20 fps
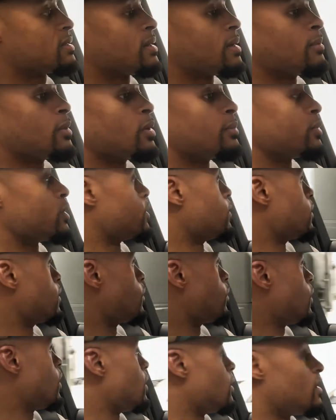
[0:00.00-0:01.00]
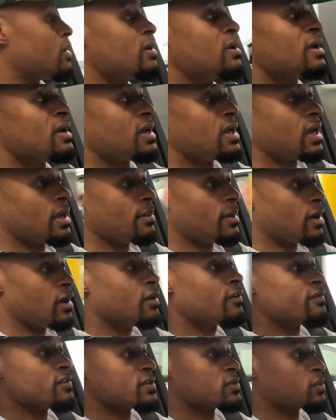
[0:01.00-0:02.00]
I'm going to put it on the wall in my
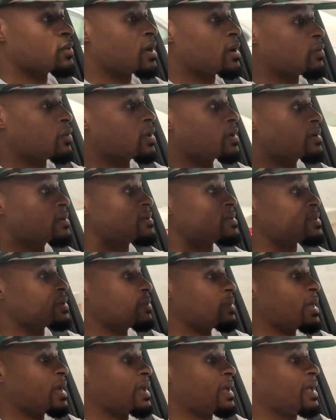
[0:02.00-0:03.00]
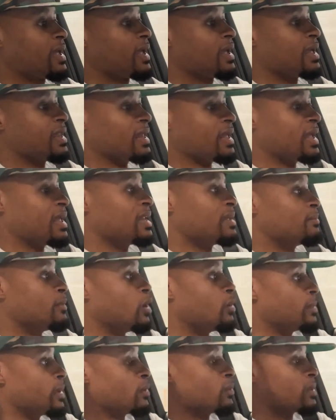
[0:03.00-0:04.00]
office where I work, so that at any
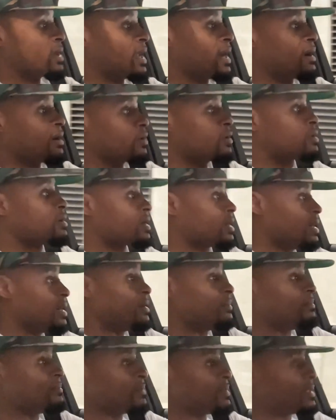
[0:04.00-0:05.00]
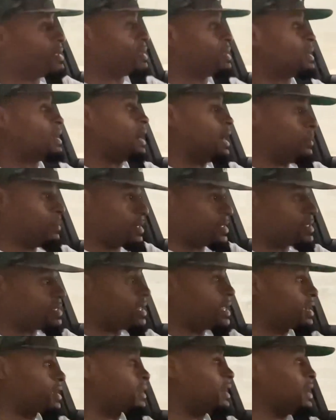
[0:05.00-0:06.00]
moment when I look up, I'm going to see
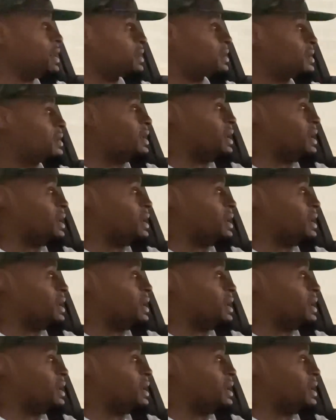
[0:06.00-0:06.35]
that clock.